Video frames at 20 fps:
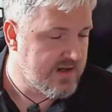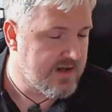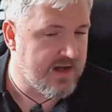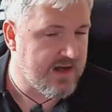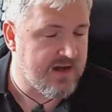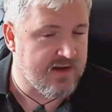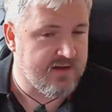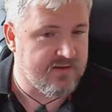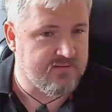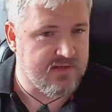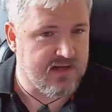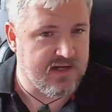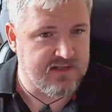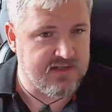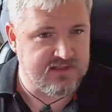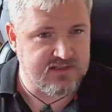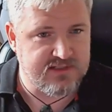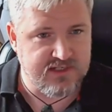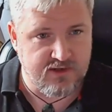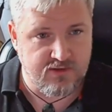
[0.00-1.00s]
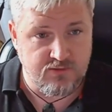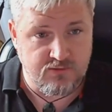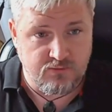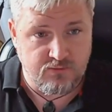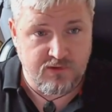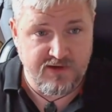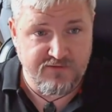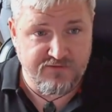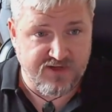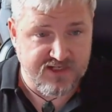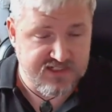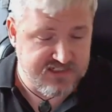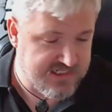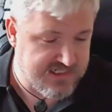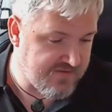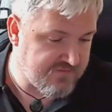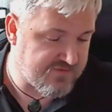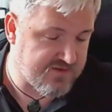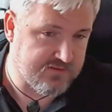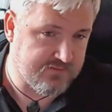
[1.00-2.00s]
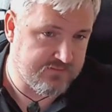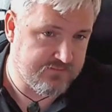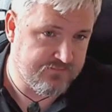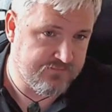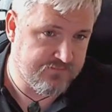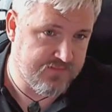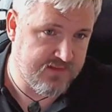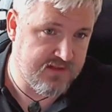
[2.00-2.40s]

Um, and so Wi-Fi seven,